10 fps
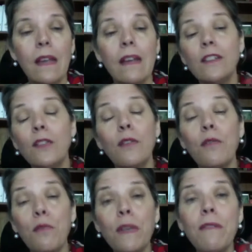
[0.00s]
So there are
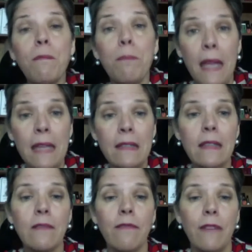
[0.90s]
three
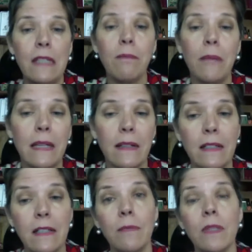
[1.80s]
basic funding
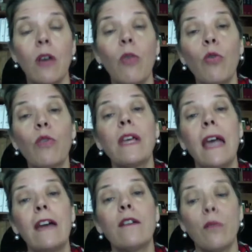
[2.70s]
mechanisms or
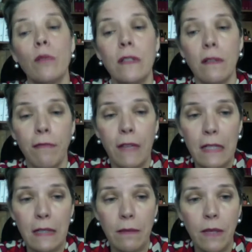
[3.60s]
categories of
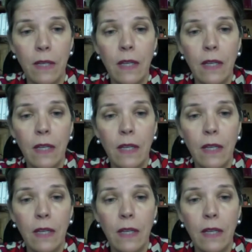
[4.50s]
funding.